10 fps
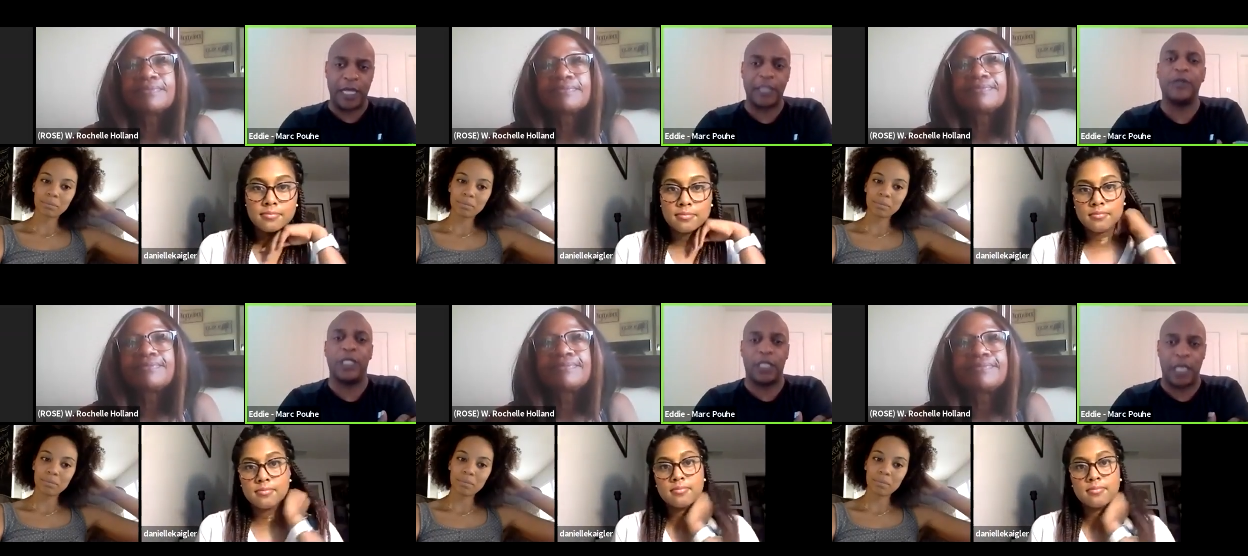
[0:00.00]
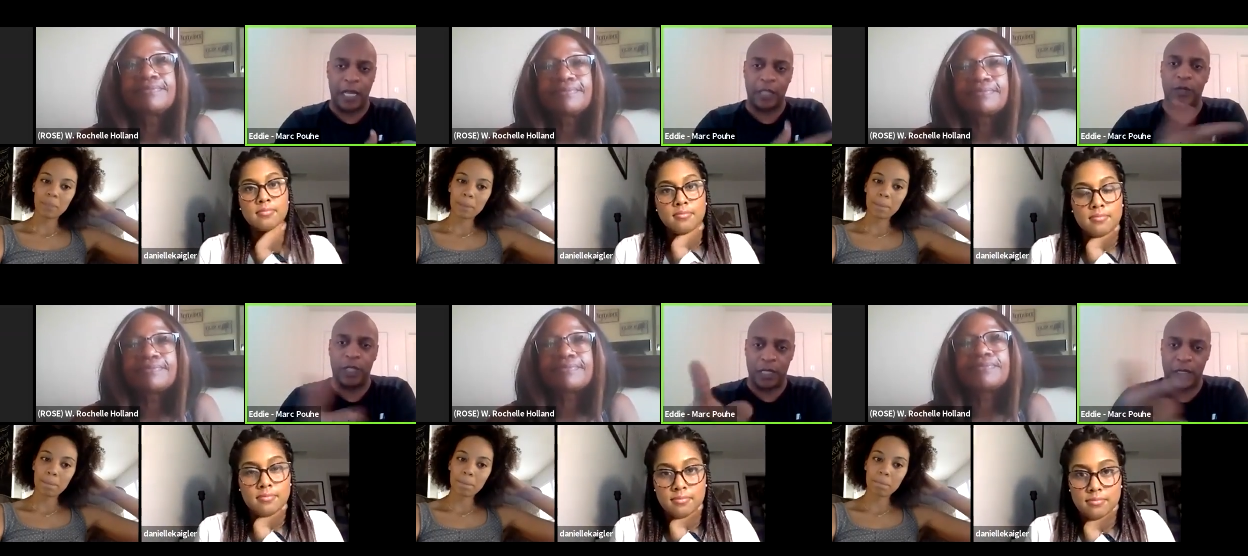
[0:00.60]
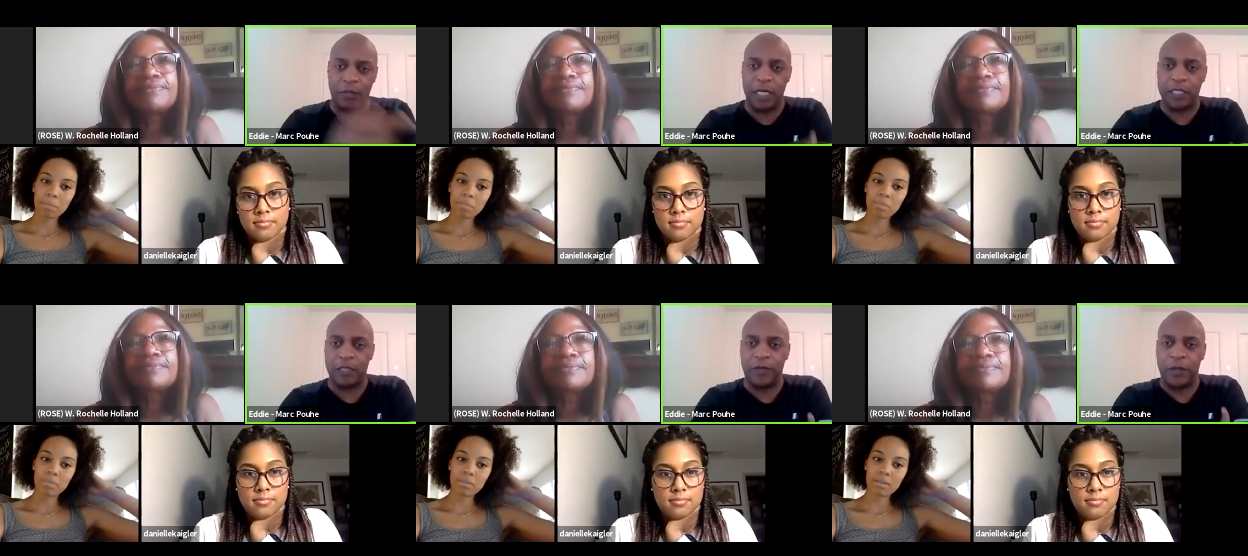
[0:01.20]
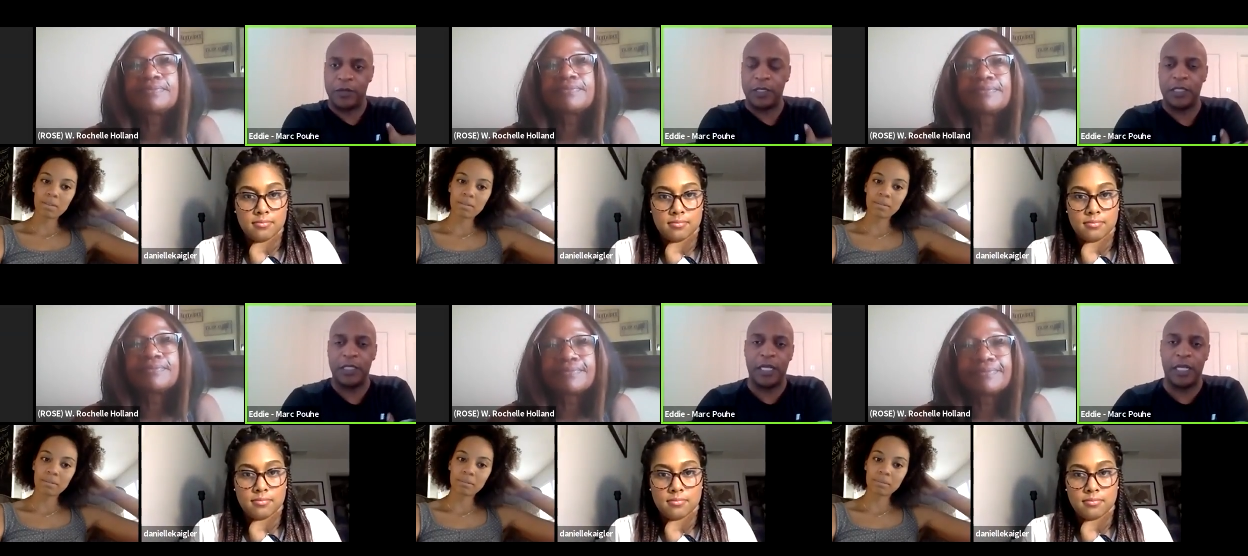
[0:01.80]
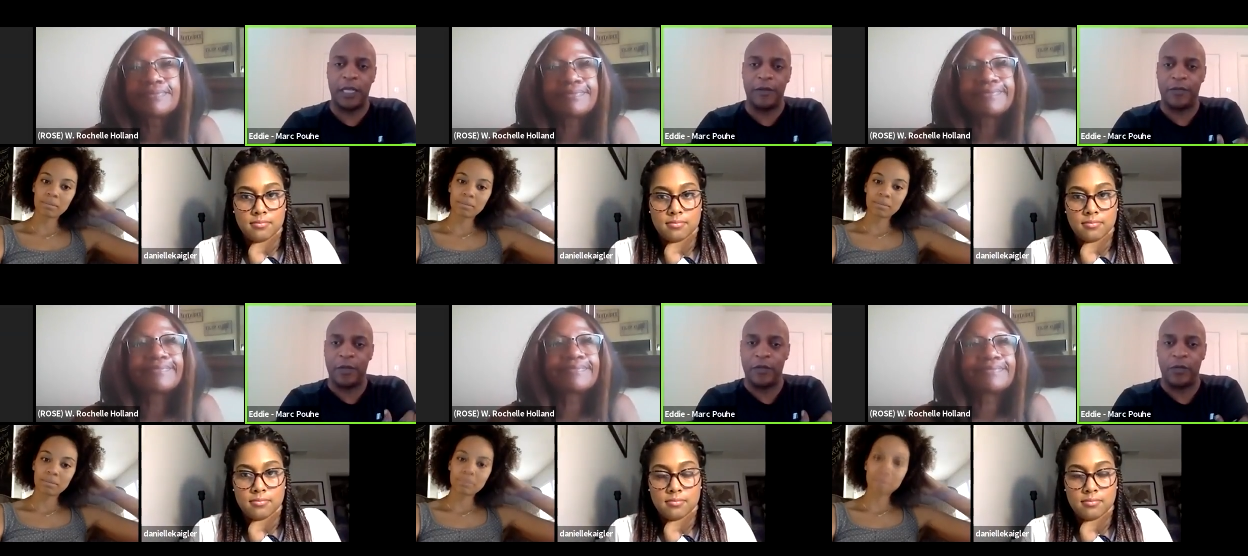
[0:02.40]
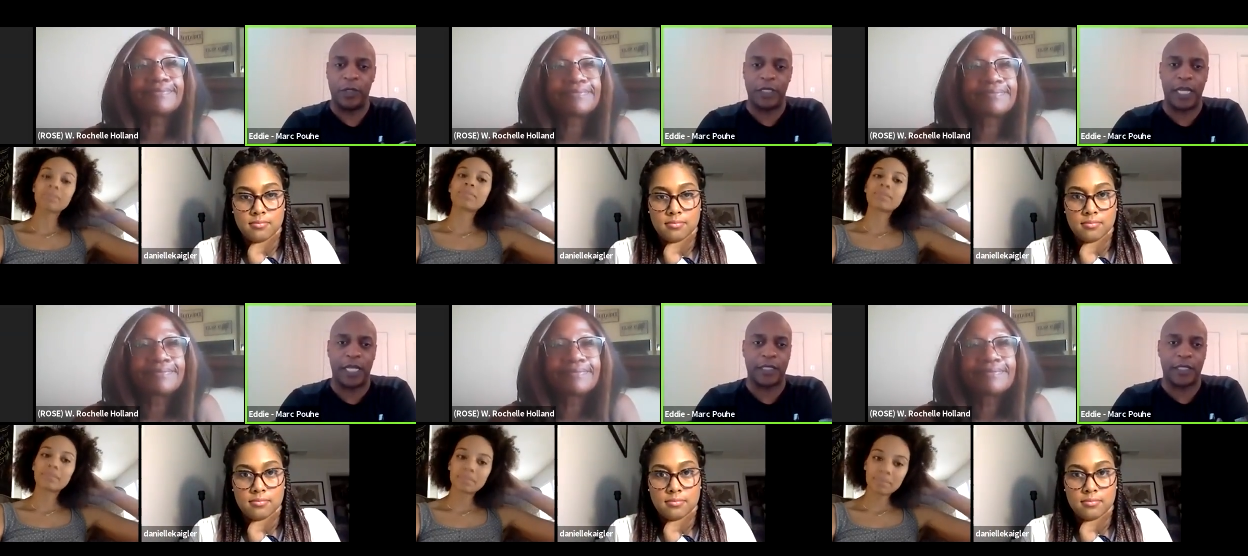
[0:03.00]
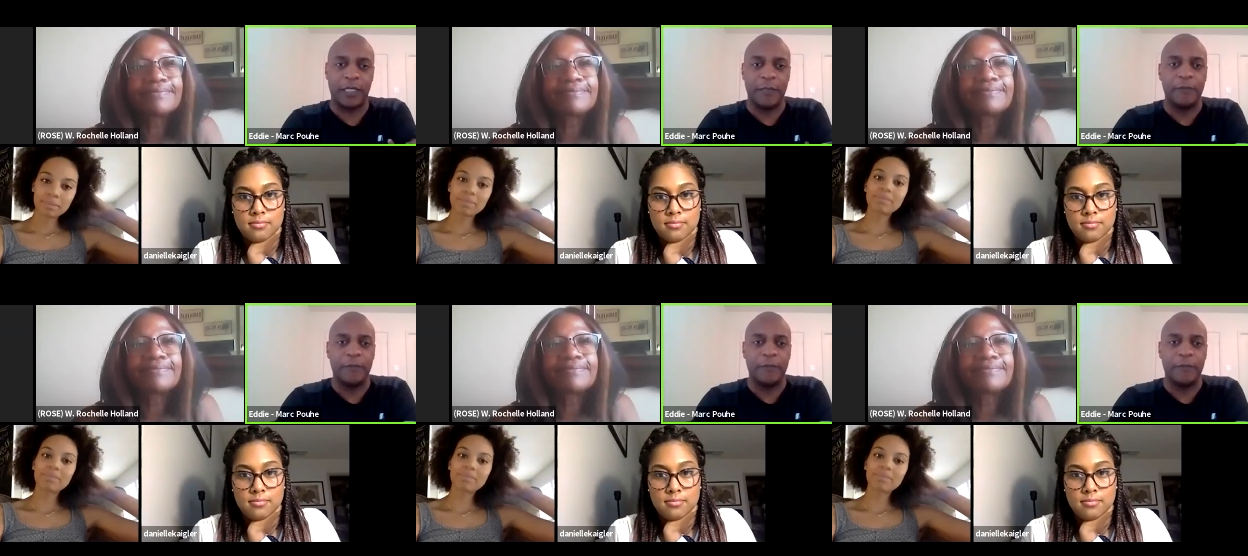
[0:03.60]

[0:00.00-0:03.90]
Speaker 1: I actually went to college with Melissa Vogt yeah, uh, from the Vortex.